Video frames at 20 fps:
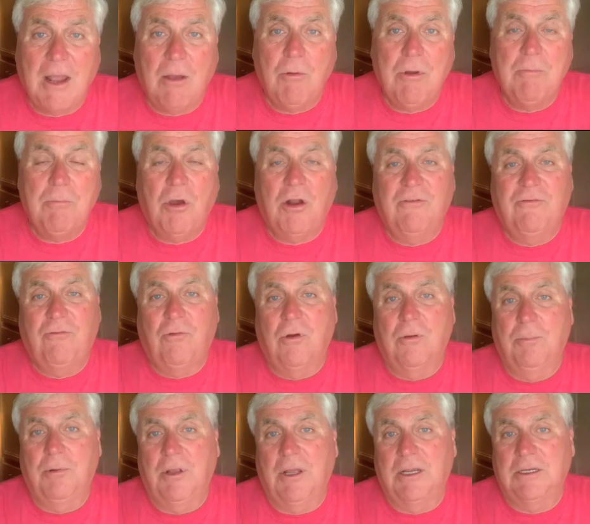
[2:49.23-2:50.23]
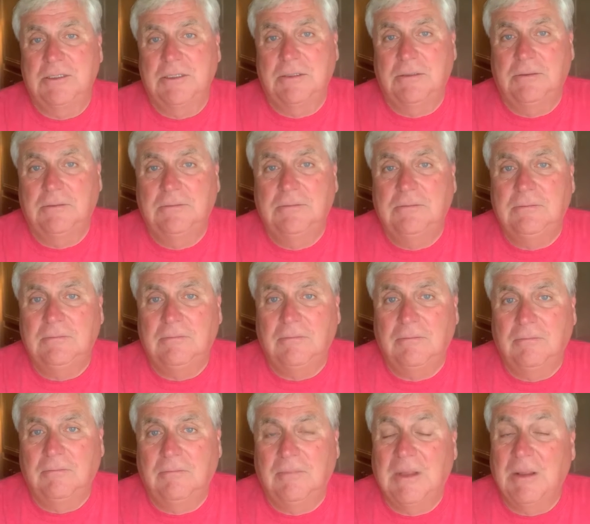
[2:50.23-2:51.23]
I went and bought a fourplex,
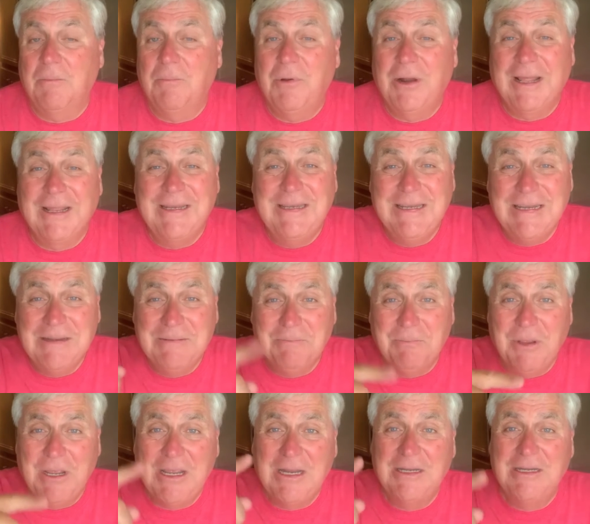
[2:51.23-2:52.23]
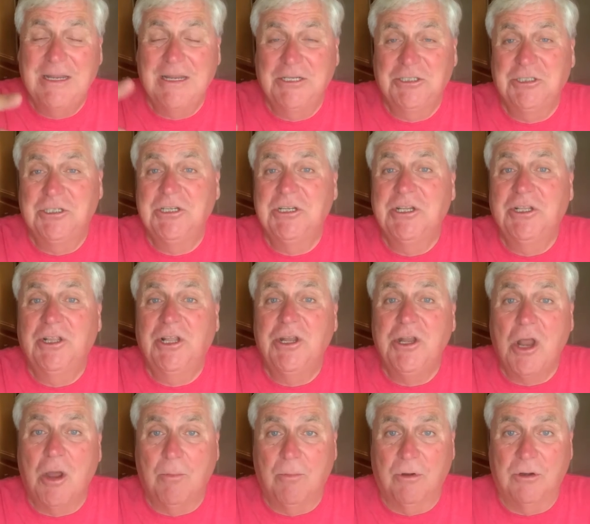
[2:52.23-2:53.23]
but I didn't pay attention to the
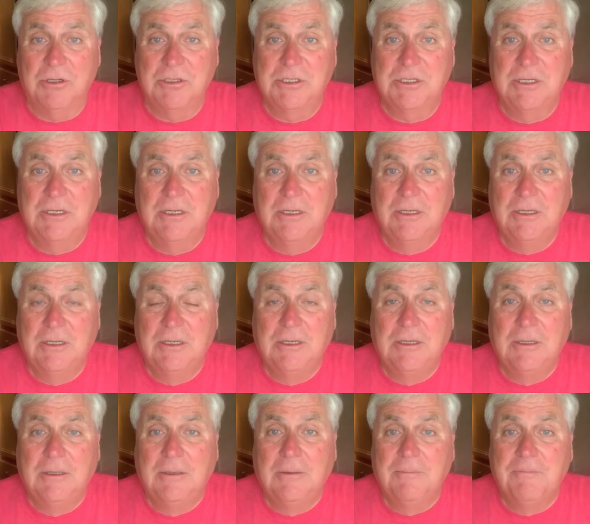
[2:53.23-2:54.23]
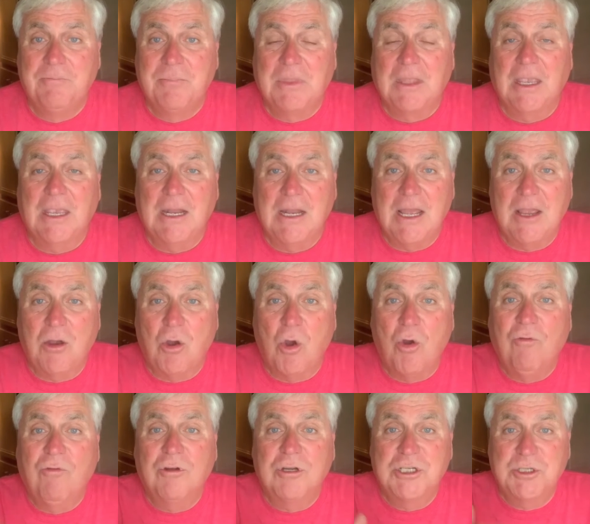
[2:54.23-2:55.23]
numbers and I
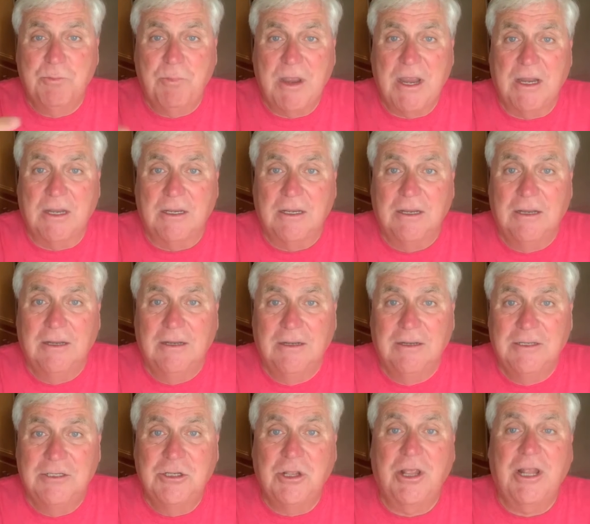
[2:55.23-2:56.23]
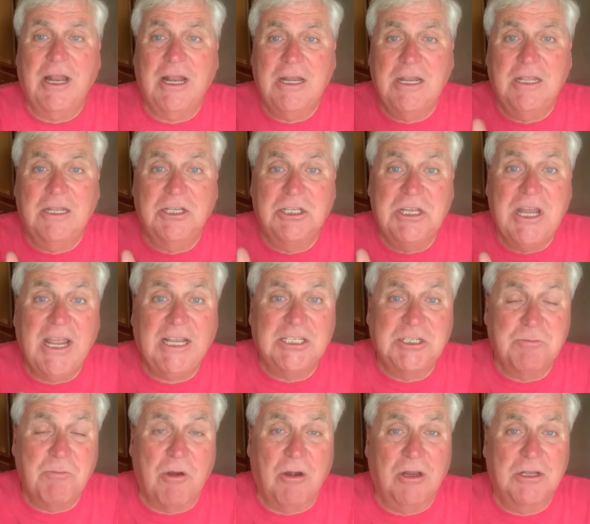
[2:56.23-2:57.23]
overspent. So then I did this
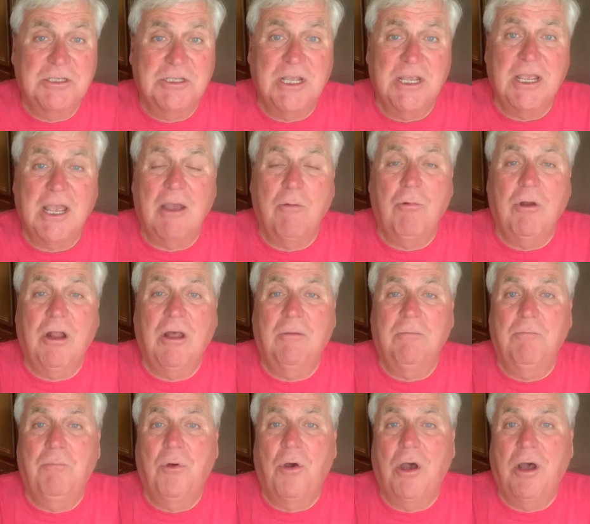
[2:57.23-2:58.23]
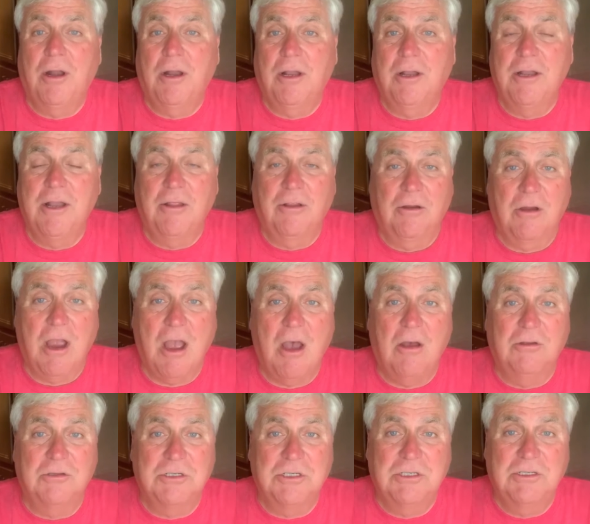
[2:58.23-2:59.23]
next smartest thing. I went out and bought another
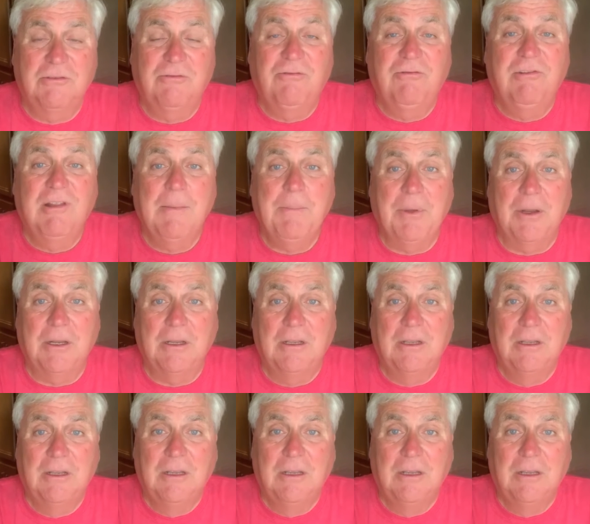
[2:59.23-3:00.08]
house to flip it.